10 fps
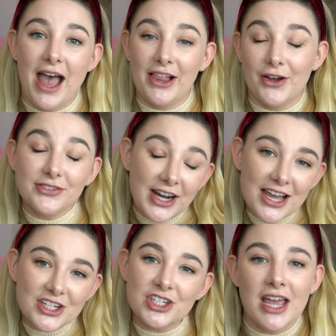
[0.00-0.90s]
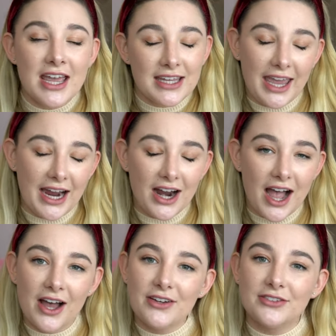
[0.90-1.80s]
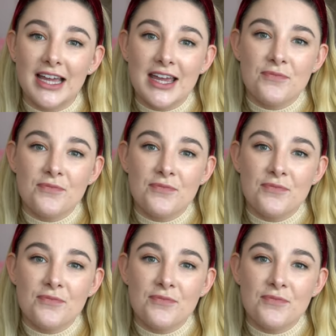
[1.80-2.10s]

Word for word: HelloFresh, Care Of,